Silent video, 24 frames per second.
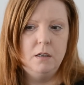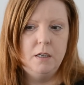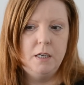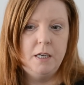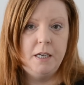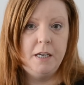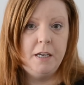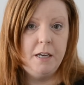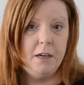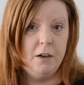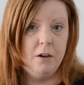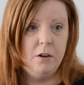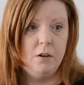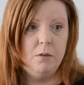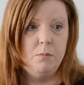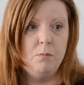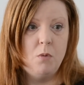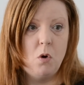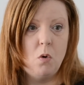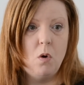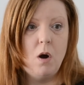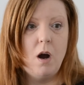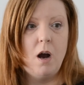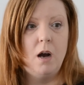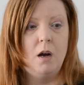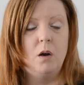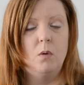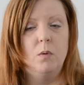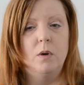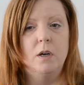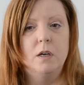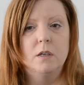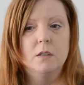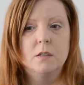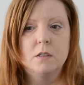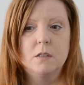hear Mohawk
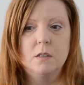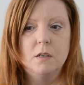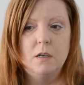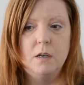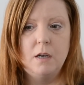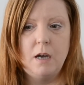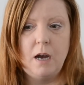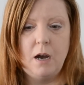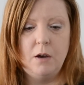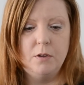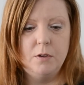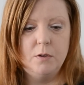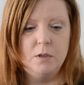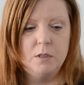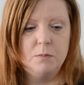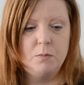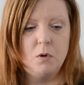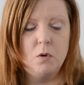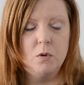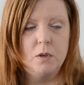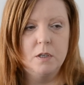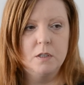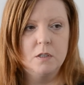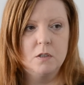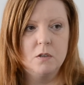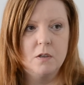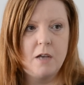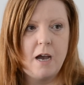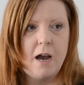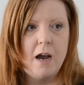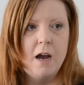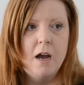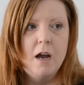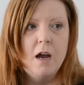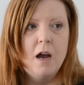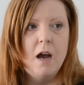words, how they were spoken, so
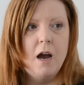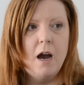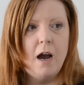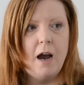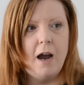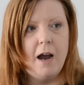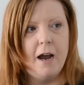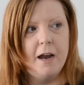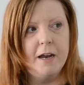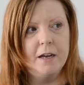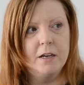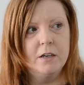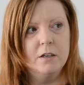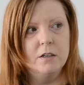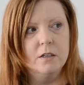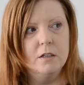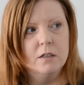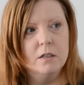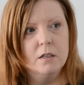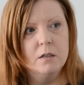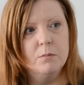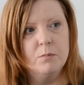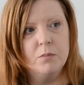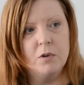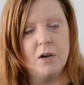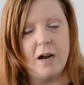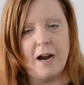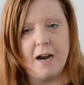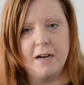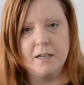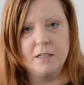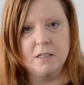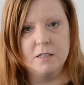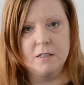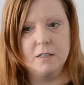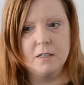that I could
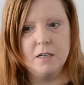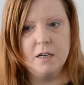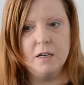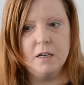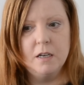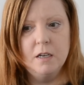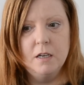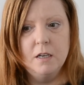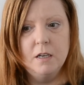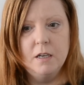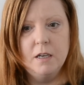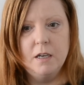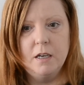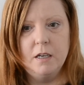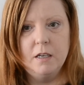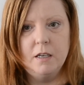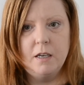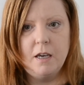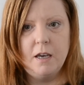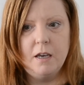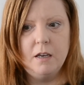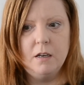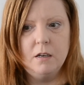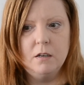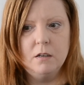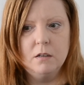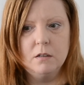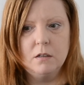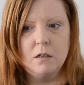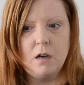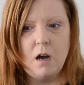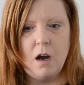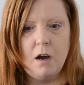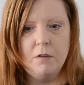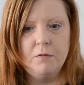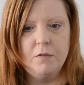practice it and gain
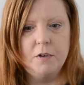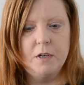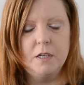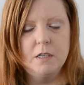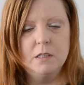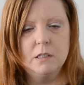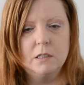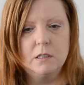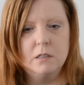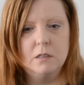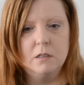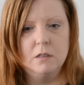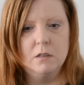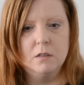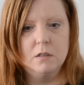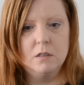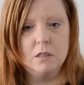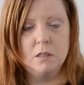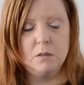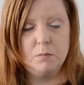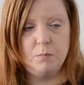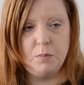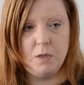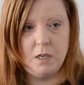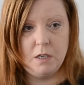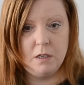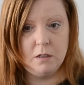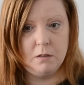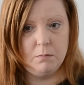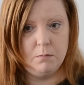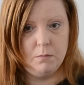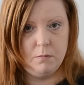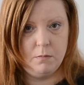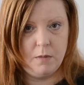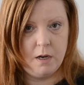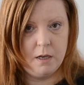confidence to speak
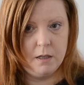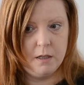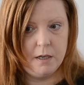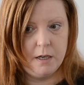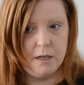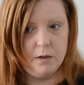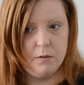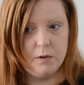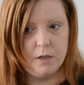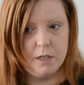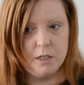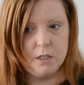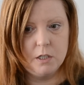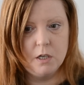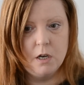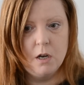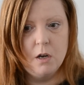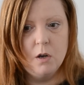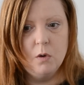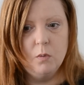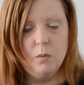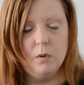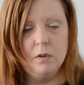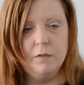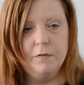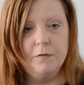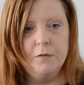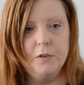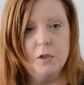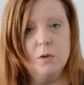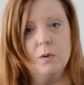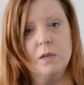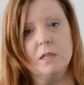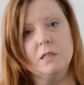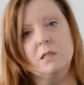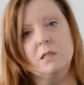my language with fluent